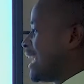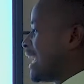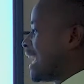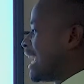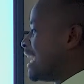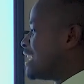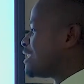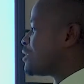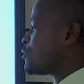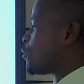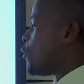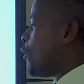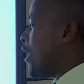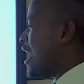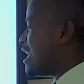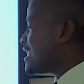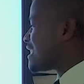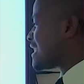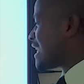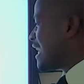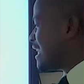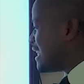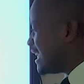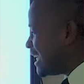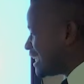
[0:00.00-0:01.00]
And
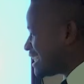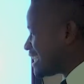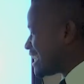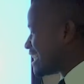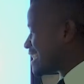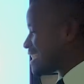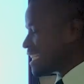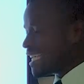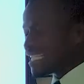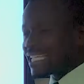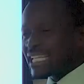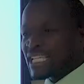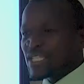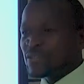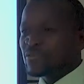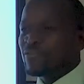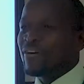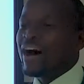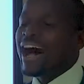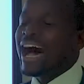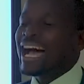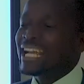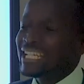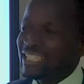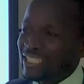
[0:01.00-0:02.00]
once a need is
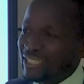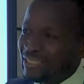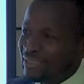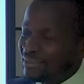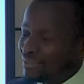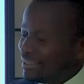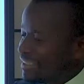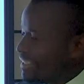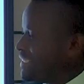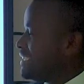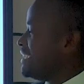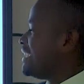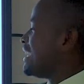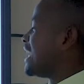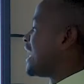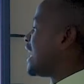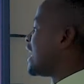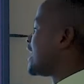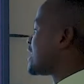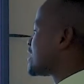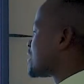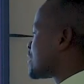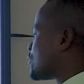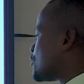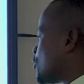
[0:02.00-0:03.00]
satisfied,
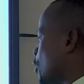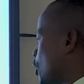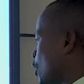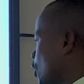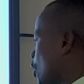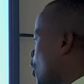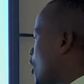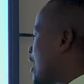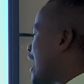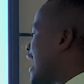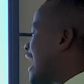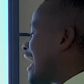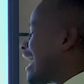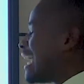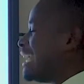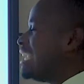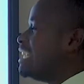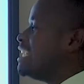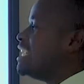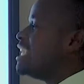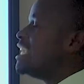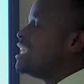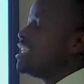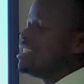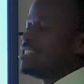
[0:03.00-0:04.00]
it's no longer a
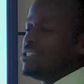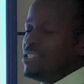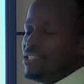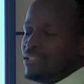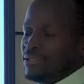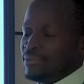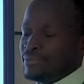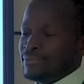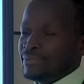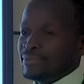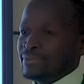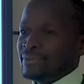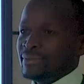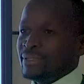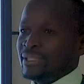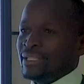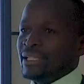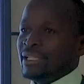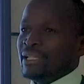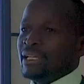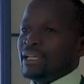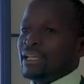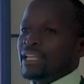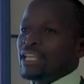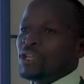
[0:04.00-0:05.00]
need.
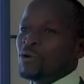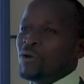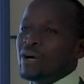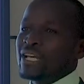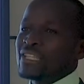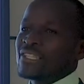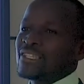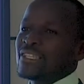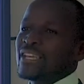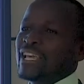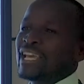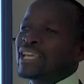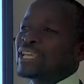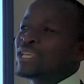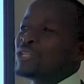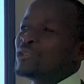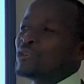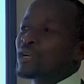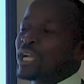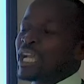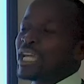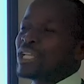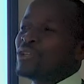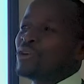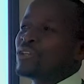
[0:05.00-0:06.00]
You are saying
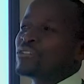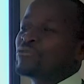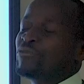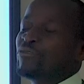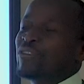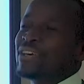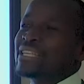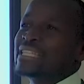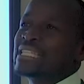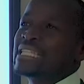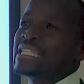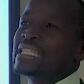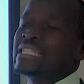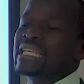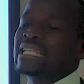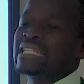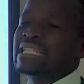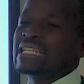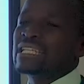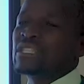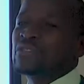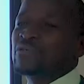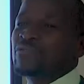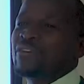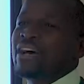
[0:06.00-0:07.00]
you cannot first
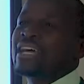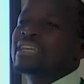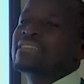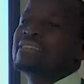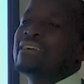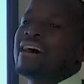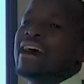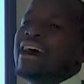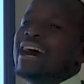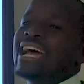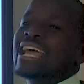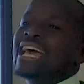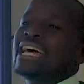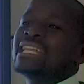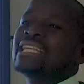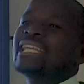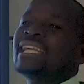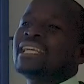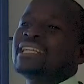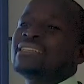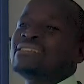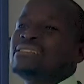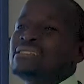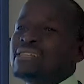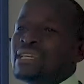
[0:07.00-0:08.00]
satisfy the
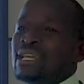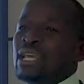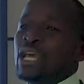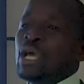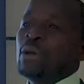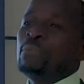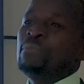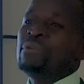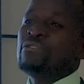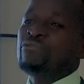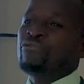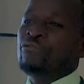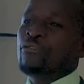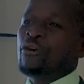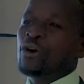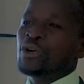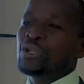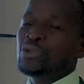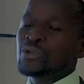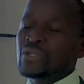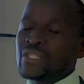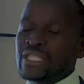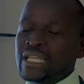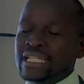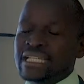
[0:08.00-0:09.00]
higher need before
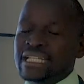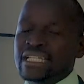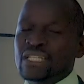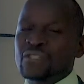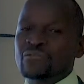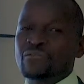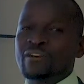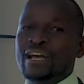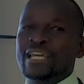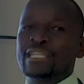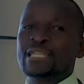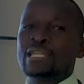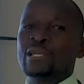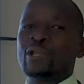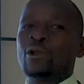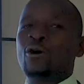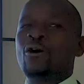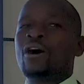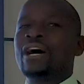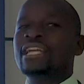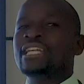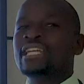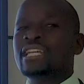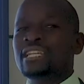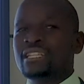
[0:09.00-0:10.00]
you satisfy the
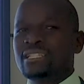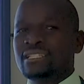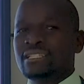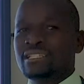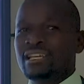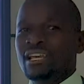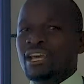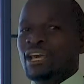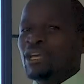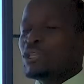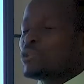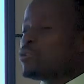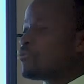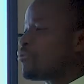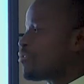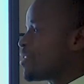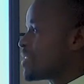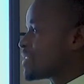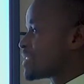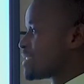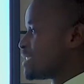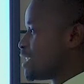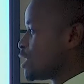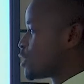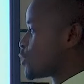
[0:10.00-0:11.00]
lower need. You
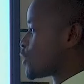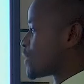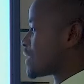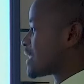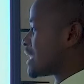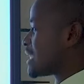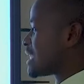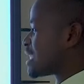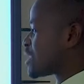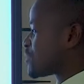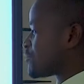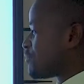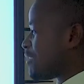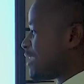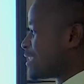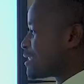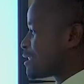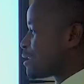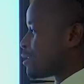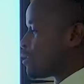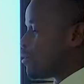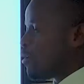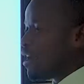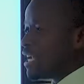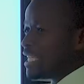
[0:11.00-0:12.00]
first need to satisfy
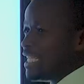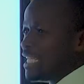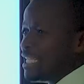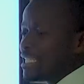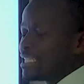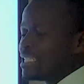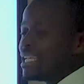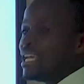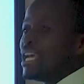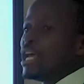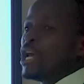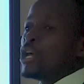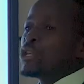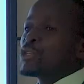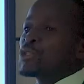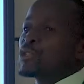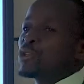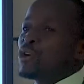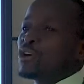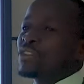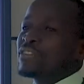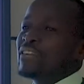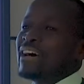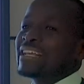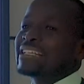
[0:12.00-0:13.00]
the lower need
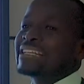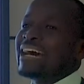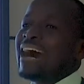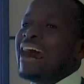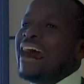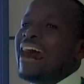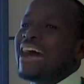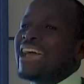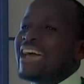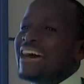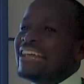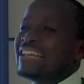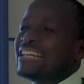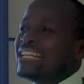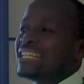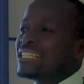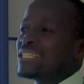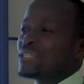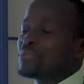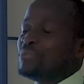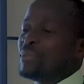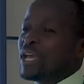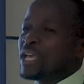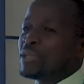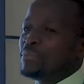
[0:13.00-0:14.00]
so that higher
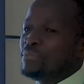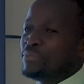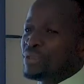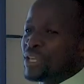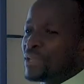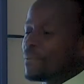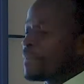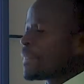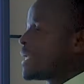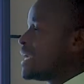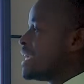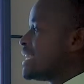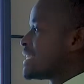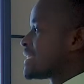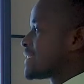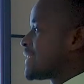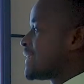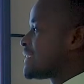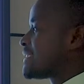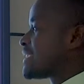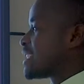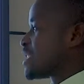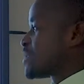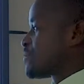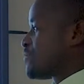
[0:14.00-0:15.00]
needs may be
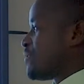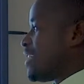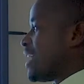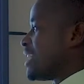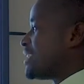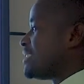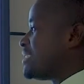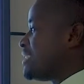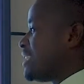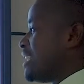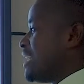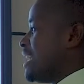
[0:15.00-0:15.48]
satisfied.